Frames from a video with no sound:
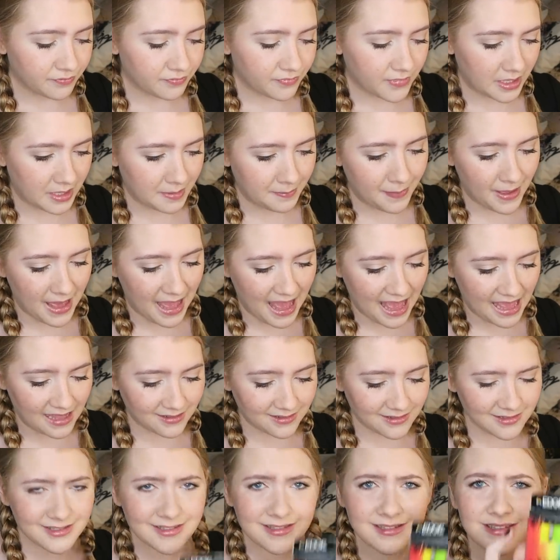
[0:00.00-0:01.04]
like
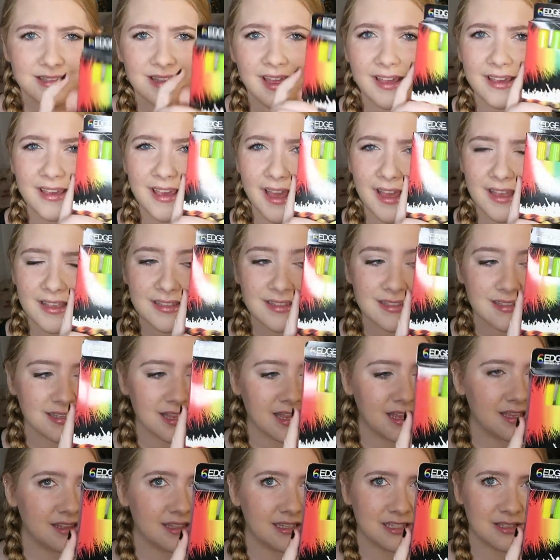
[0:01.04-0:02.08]
pens, I guess.
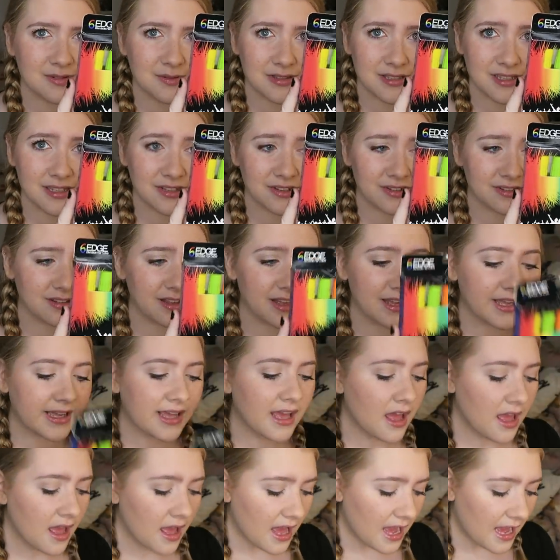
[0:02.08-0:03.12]
This is what they look like.